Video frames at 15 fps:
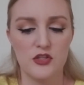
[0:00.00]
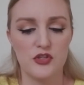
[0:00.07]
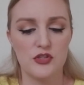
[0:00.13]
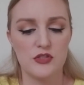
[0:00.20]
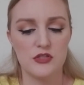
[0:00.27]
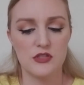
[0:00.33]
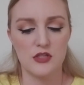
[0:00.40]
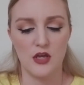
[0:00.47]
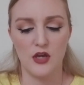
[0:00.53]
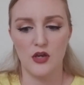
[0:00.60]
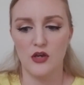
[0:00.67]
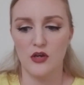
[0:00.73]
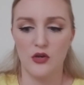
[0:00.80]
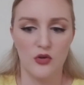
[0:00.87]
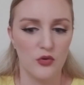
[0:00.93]

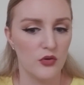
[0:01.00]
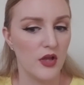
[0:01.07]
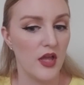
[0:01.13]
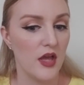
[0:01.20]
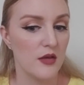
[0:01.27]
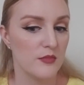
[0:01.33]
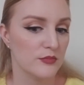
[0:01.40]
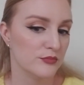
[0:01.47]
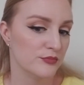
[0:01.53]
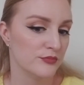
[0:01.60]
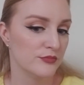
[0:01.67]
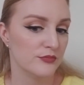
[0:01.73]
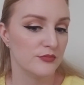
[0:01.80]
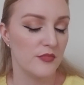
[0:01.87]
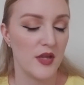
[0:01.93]
So
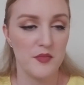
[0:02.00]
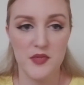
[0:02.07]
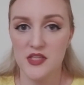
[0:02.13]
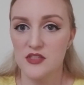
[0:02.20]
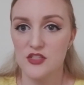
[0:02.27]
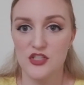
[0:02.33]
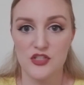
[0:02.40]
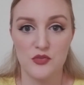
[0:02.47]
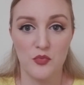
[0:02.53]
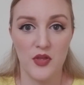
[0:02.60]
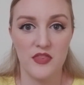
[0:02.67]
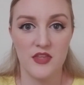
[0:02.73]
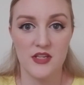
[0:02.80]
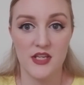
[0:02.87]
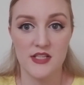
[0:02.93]
maybe it's just one
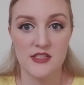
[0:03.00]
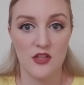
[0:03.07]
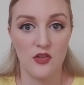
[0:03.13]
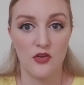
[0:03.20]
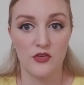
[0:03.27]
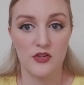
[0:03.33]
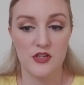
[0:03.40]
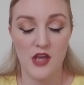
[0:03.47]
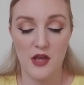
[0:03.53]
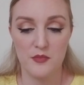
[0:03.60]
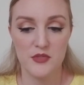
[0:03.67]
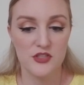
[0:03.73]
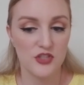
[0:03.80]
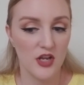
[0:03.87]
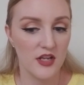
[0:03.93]
that takes a longer time
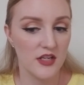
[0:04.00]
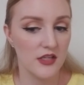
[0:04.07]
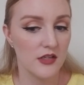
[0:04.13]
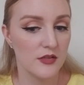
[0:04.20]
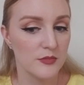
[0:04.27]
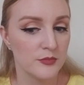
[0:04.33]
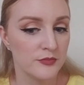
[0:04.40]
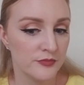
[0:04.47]
to dry down.